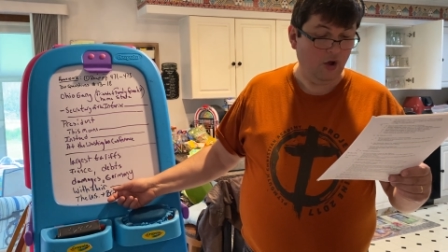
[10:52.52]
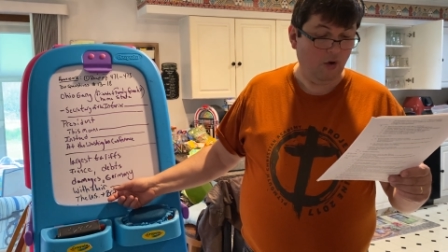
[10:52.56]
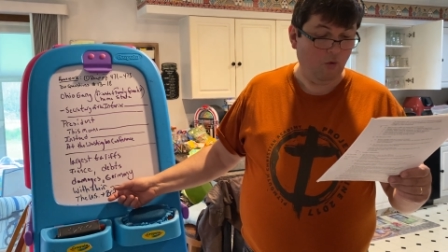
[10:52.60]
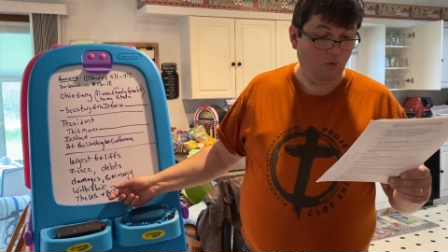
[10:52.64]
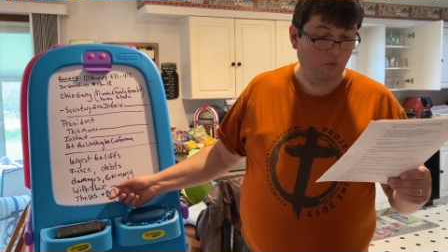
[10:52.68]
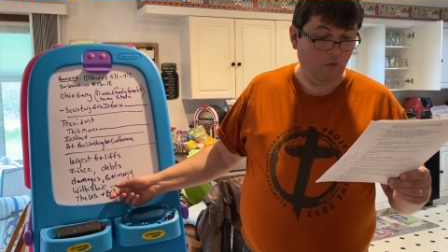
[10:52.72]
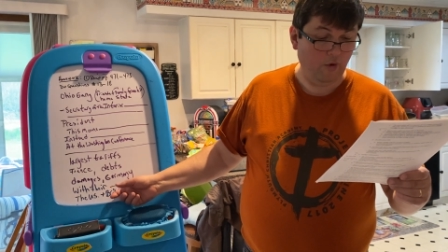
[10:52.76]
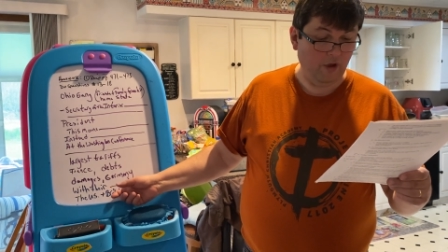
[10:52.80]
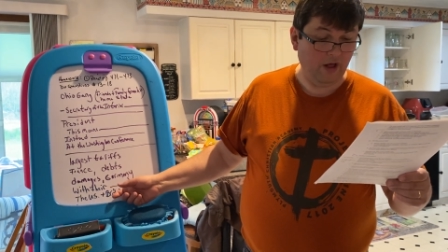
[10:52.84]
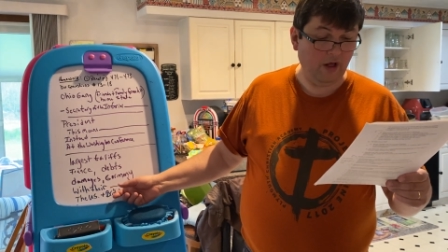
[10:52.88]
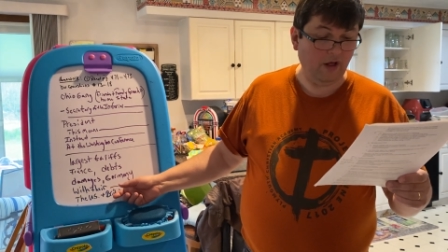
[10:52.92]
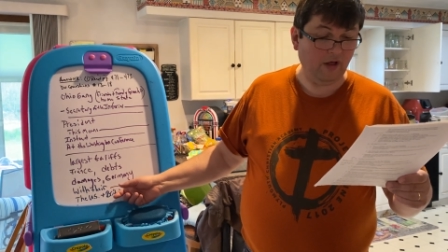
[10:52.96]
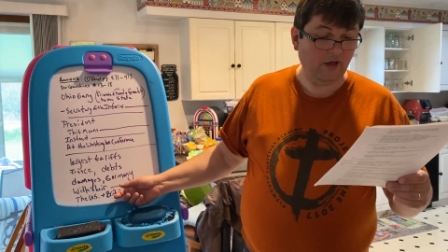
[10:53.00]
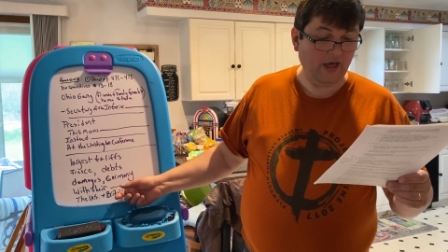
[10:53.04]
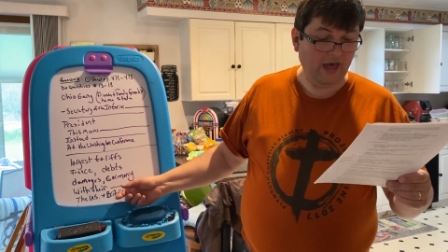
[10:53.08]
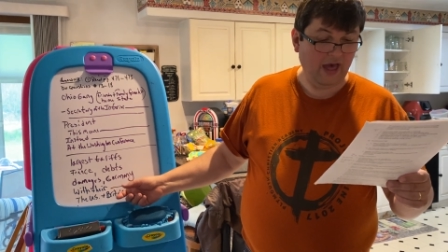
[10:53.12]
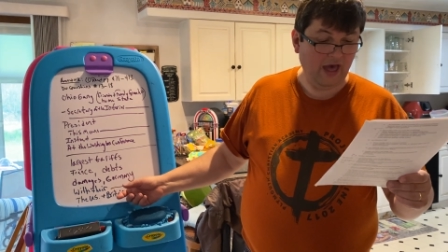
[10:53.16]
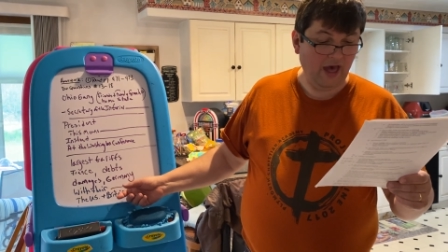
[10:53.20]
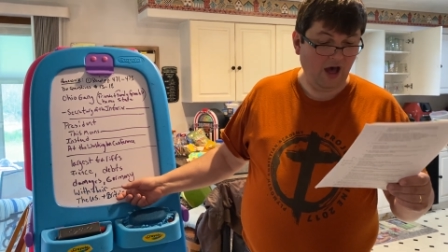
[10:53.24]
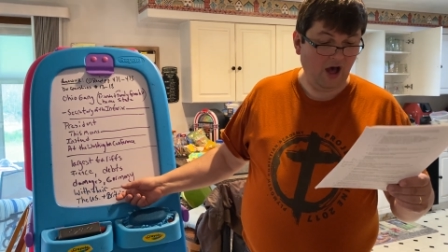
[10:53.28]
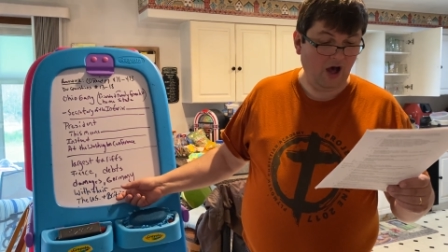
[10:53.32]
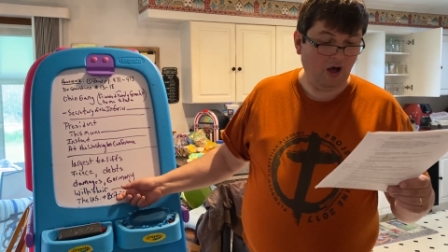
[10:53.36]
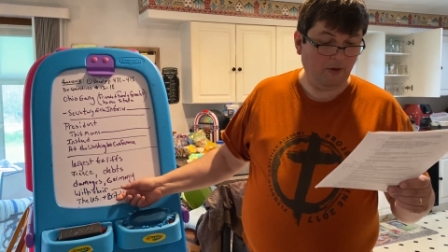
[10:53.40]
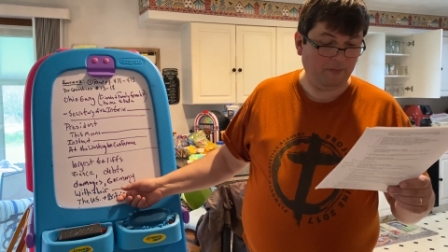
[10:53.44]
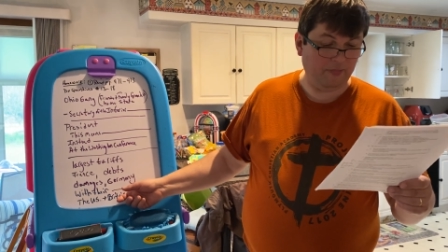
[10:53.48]
will
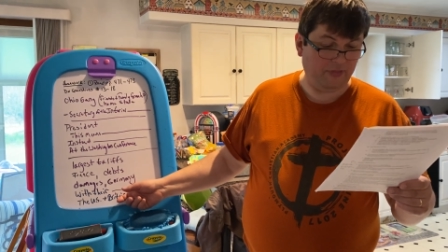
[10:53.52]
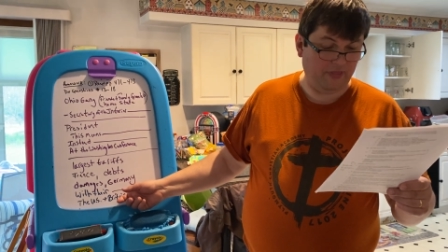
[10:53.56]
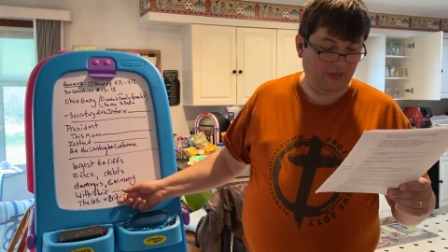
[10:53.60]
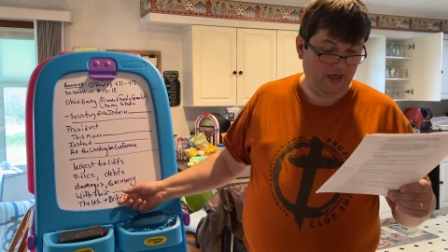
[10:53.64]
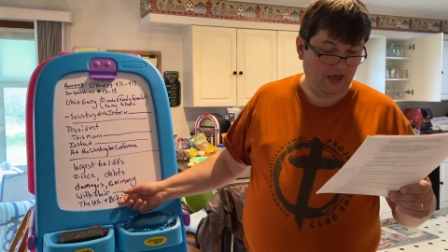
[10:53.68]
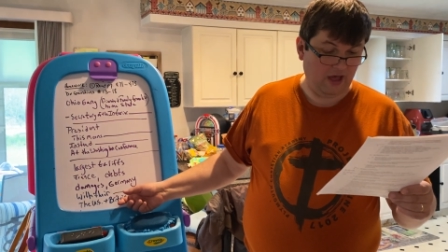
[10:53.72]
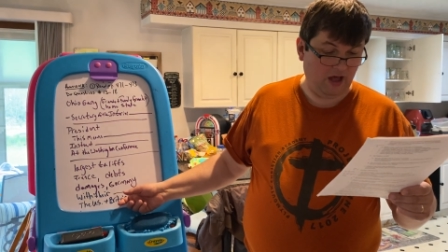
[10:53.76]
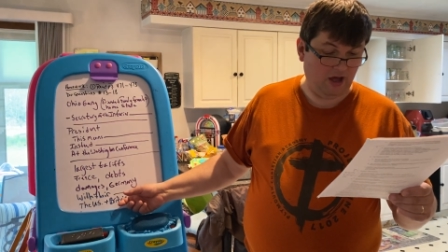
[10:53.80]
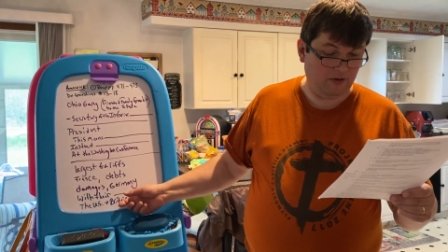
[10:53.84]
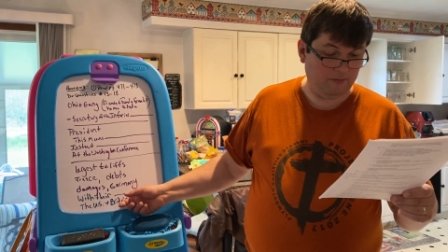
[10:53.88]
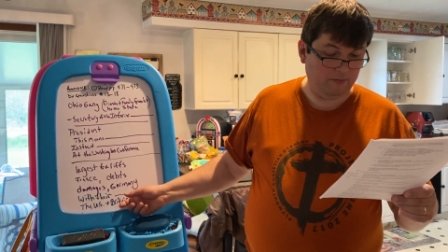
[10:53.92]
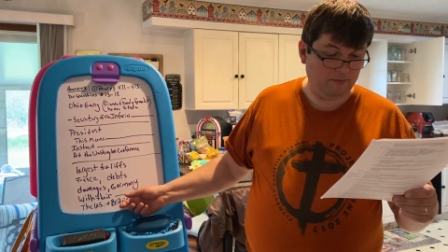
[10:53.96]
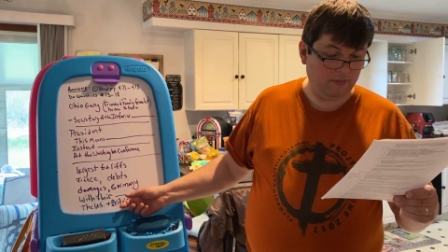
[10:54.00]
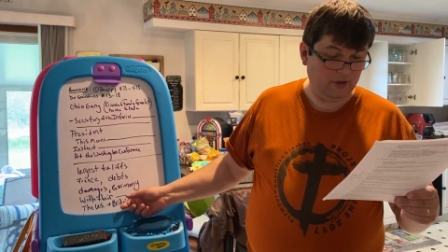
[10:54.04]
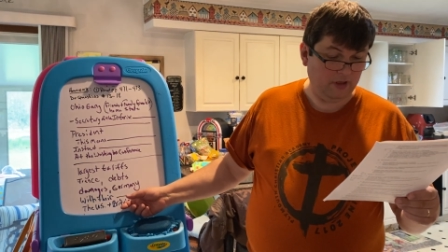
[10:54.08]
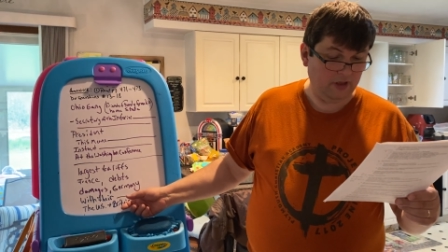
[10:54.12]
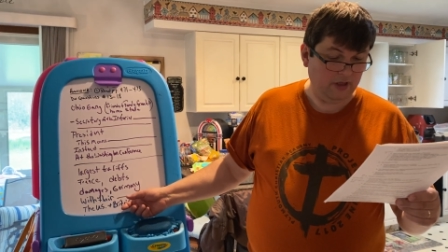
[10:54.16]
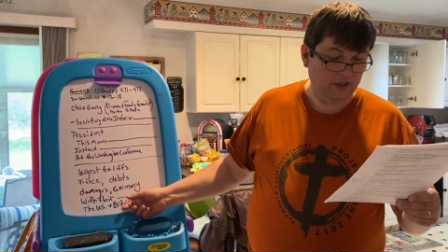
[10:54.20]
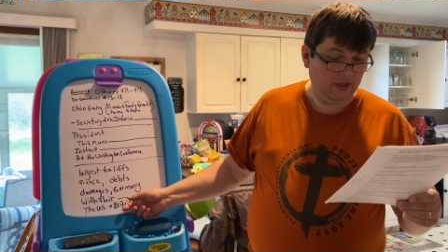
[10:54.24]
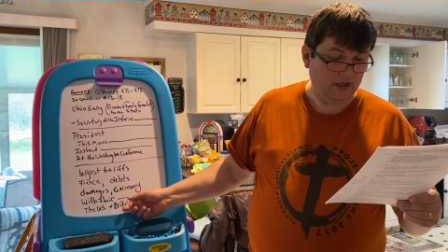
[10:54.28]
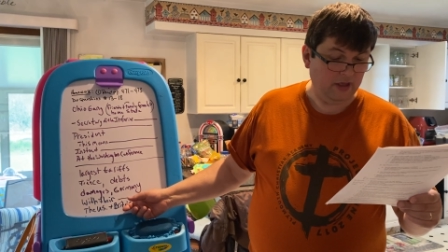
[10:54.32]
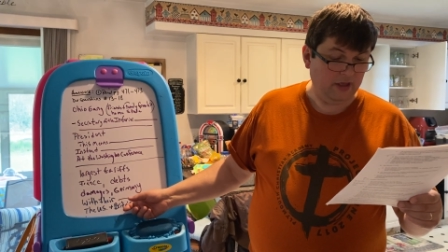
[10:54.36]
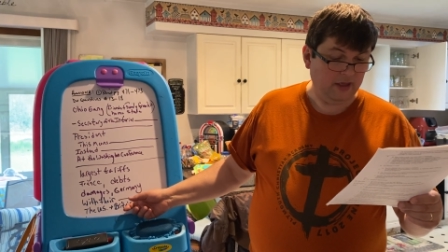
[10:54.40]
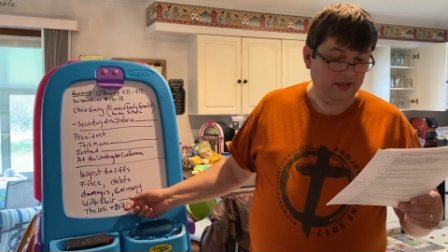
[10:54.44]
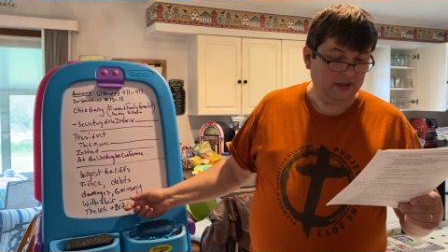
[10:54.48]
help them
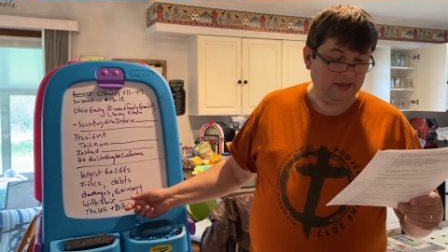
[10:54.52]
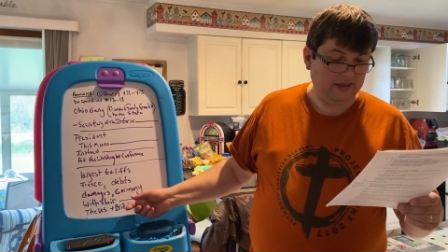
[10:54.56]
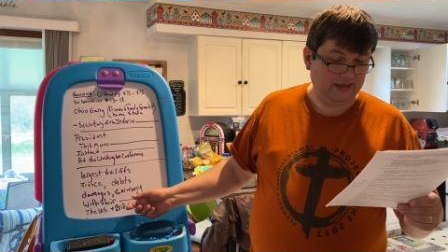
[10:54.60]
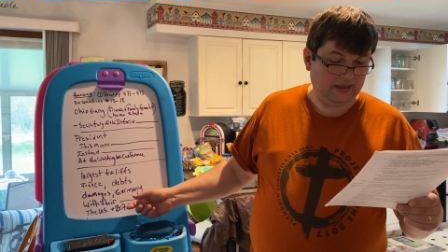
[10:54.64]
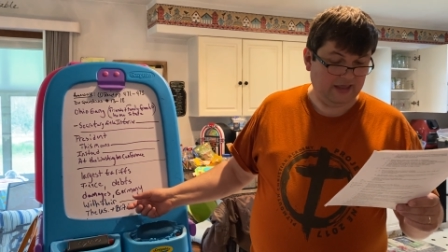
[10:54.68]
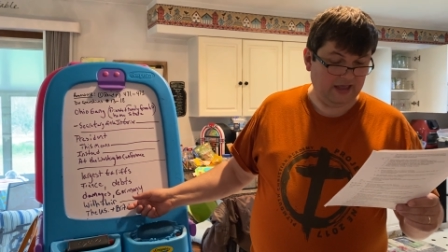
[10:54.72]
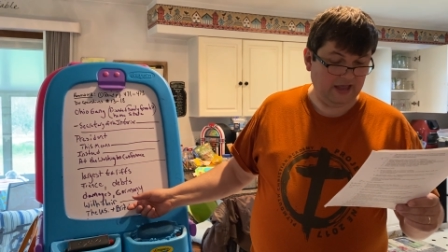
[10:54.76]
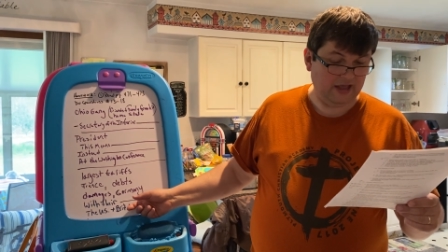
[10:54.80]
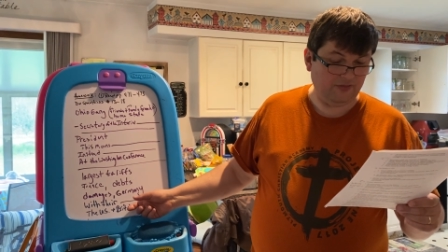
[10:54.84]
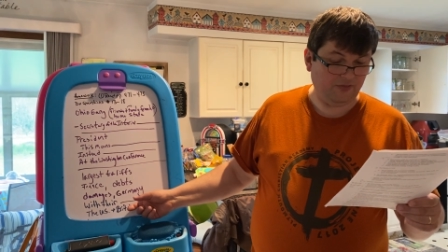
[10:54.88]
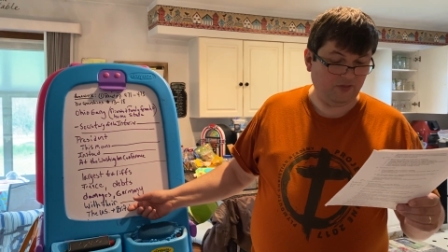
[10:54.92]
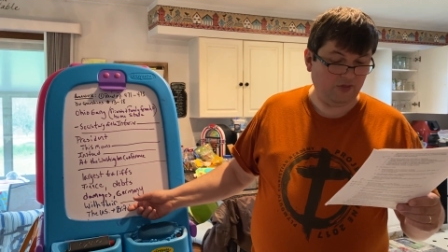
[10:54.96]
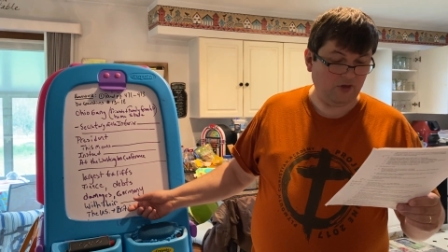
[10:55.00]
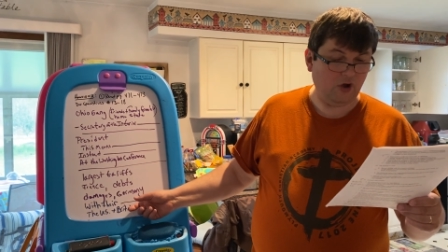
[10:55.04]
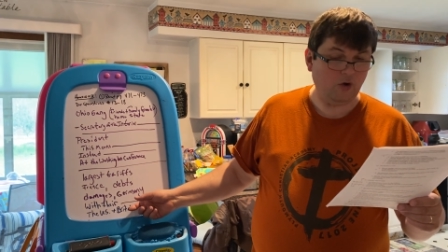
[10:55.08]
get